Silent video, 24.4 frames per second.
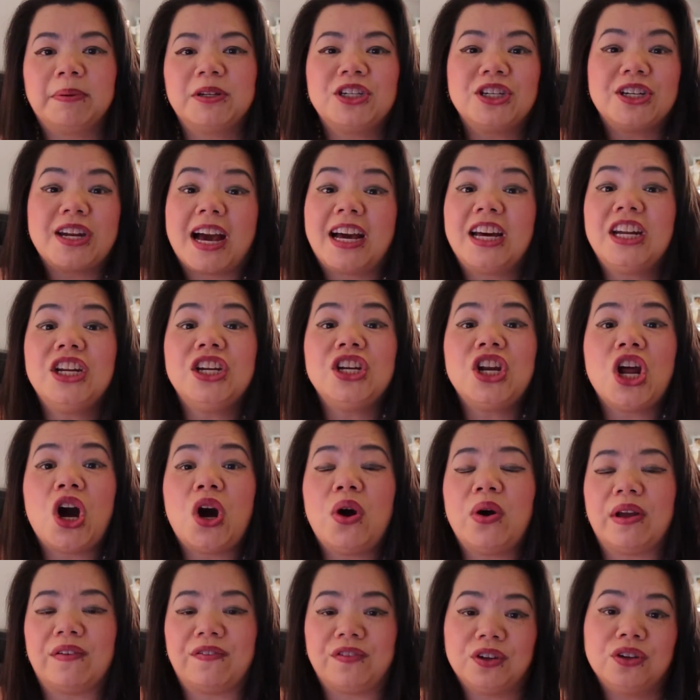But you're not going to
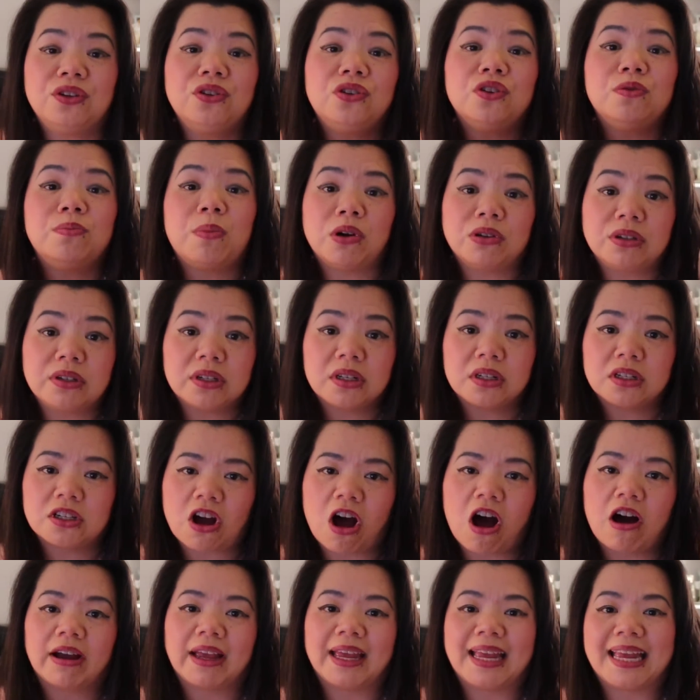know if you do most of the
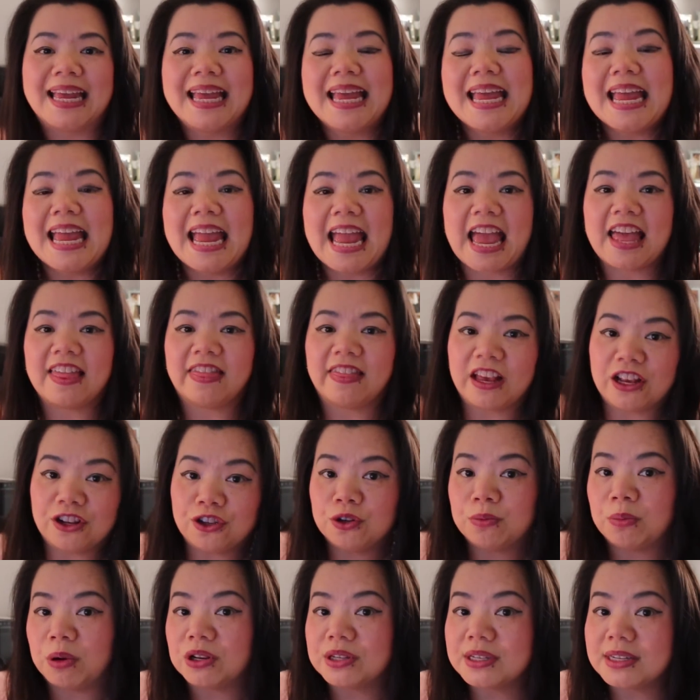talking and they
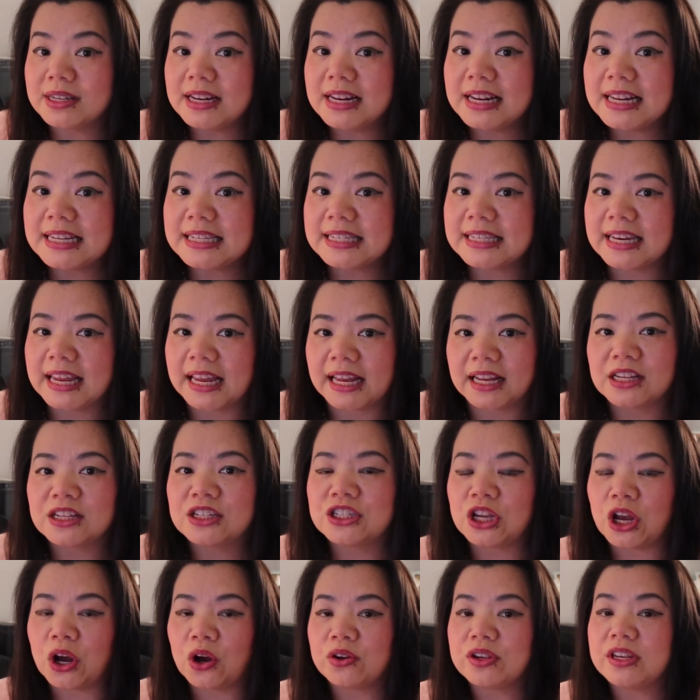do most of the listening.
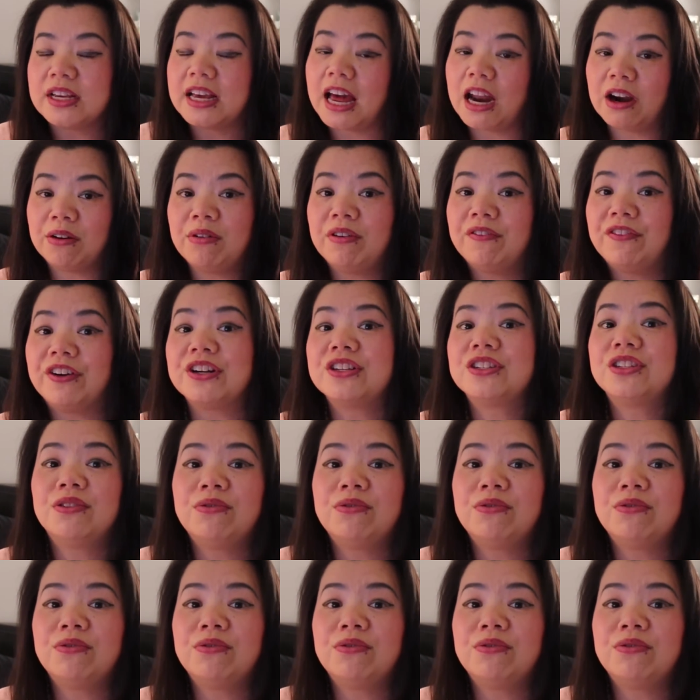So you got to reverse